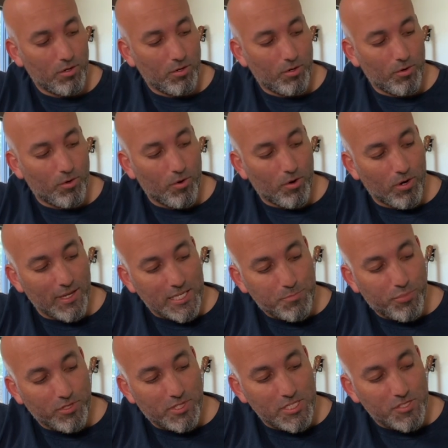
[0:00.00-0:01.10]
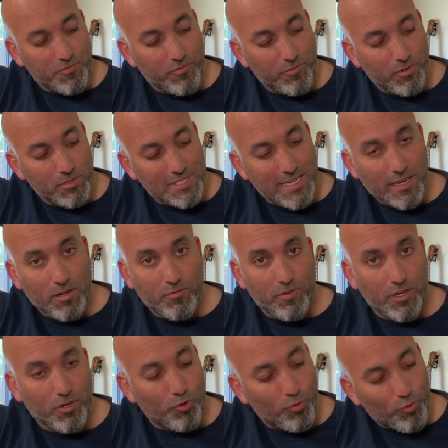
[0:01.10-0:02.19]
Or let's put this second
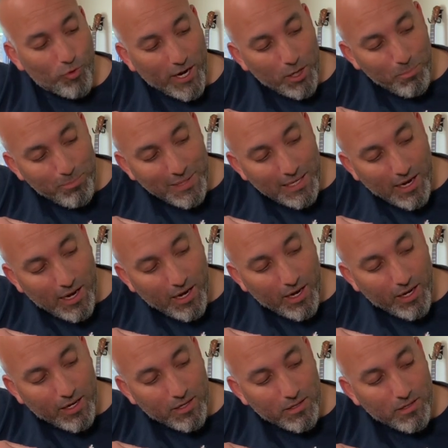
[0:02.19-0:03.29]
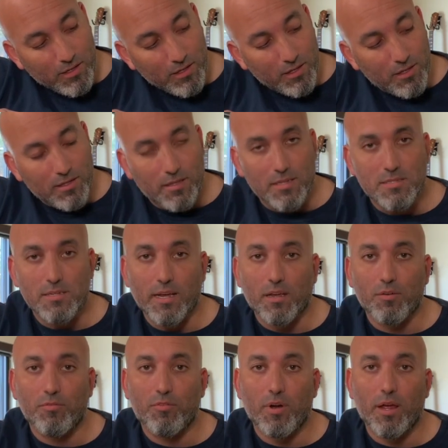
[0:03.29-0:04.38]
finger right behind this
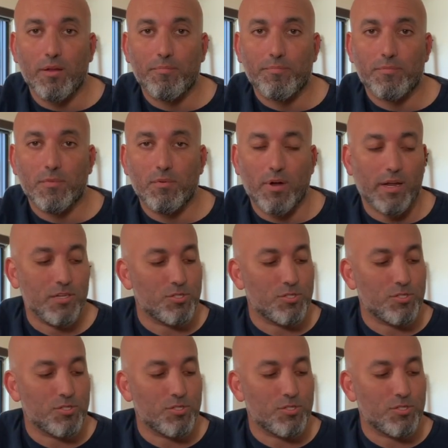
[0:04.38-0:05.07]
second fret, right?